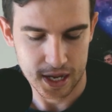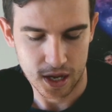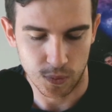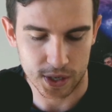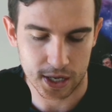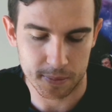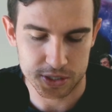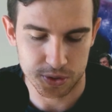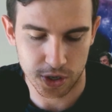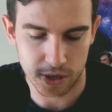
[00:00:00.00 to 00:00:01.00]
We're going to be
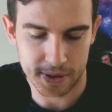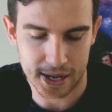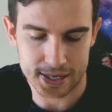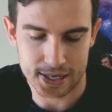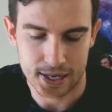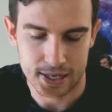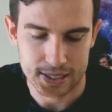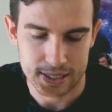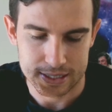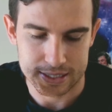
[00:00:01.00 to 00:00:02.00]
talking about
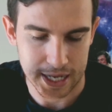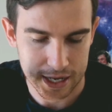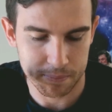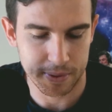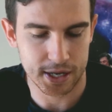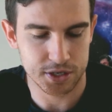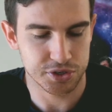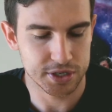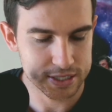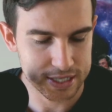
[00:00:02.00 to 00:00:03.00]
setting
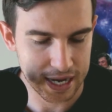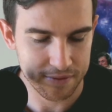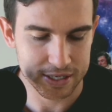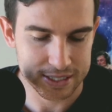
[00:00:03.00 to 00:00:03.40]
boundaries and having